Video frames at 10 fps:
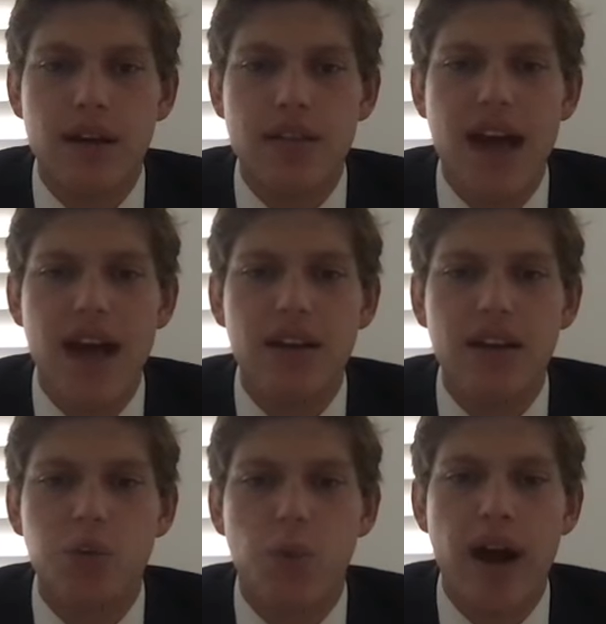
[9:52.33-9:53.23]
That
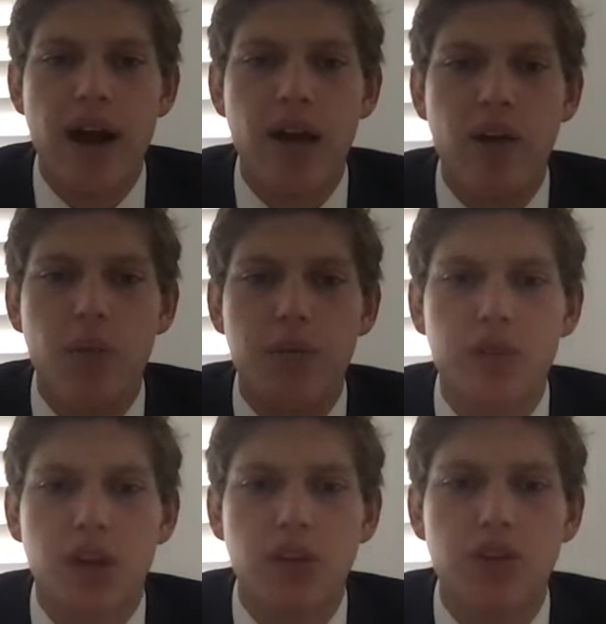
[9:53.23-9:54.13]
is why we
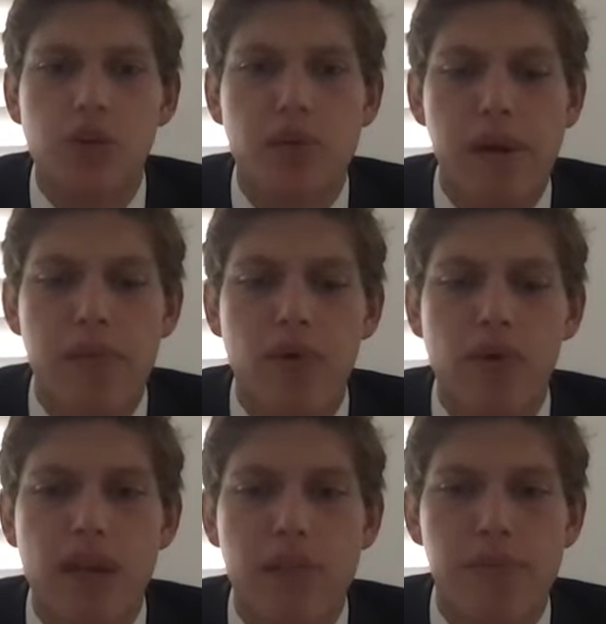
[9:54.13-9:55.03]
must also remember
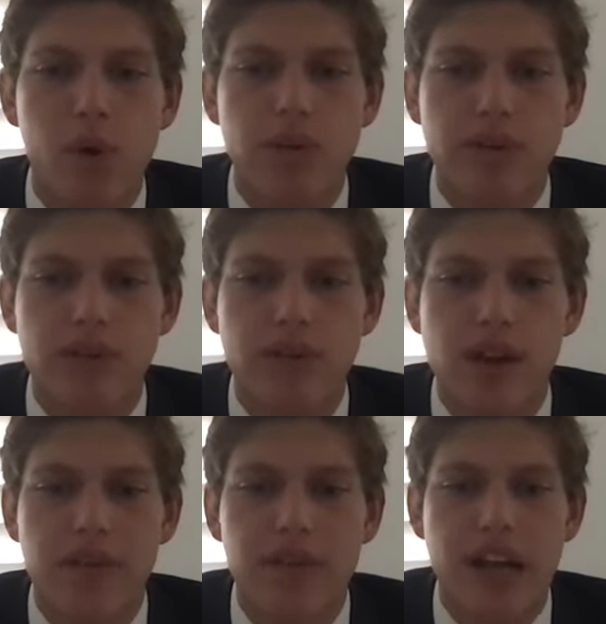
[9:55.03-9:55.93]
the importance
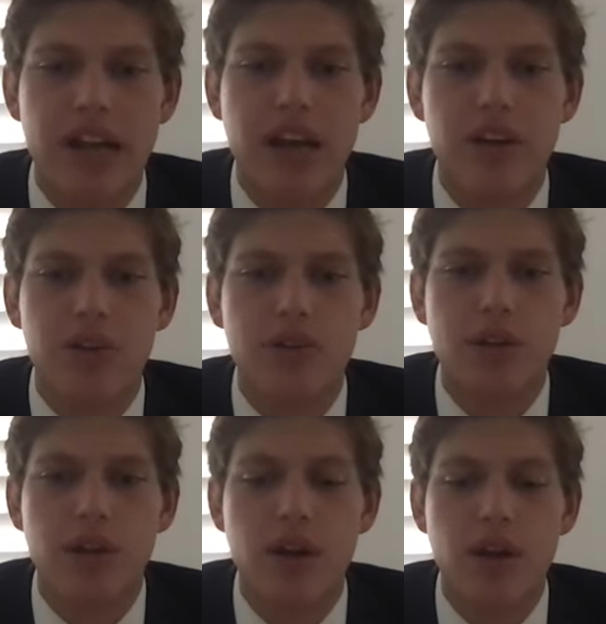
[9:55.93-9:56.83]
of gladiators
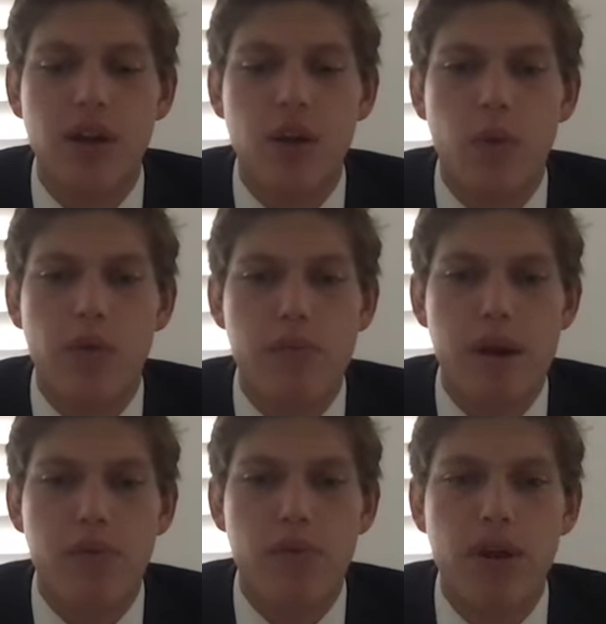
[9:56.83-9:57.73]
when
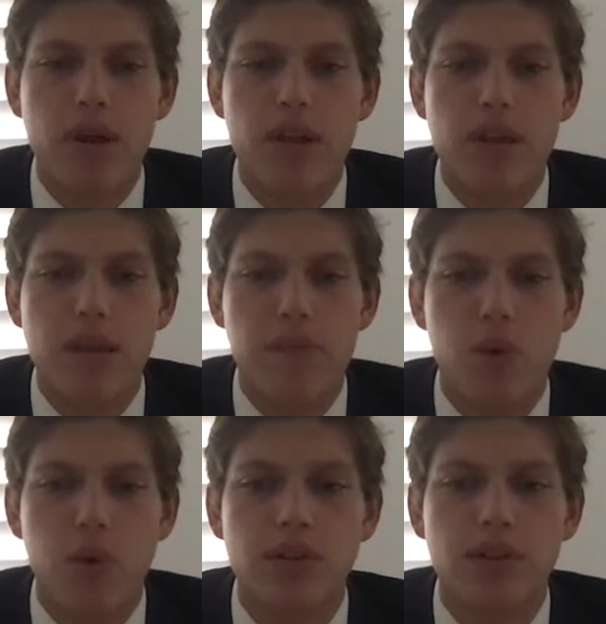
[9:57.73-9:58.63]
remembering the
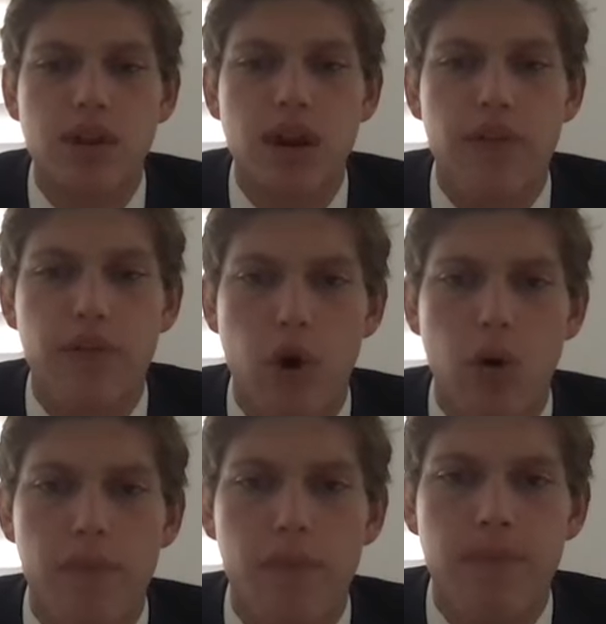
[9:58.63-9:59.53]
importance of
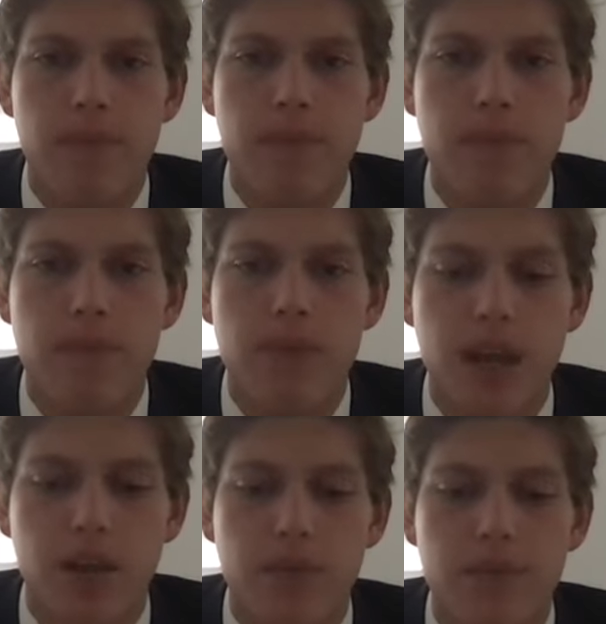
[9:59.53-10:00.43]
Rome.
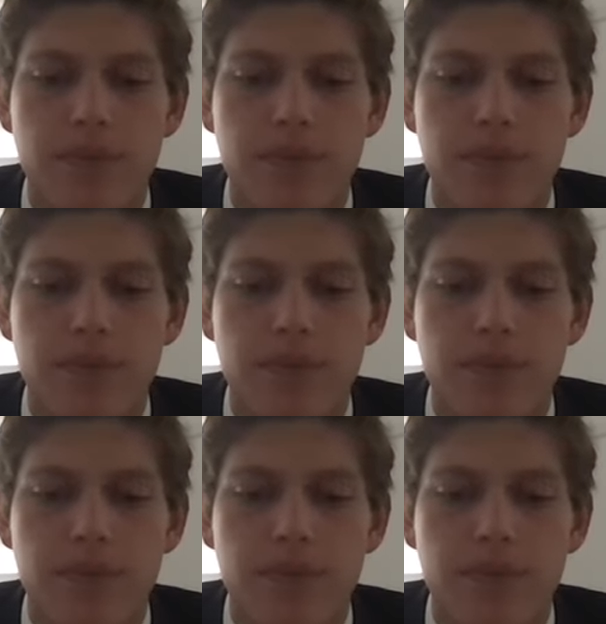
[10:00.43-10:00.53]
Thank you.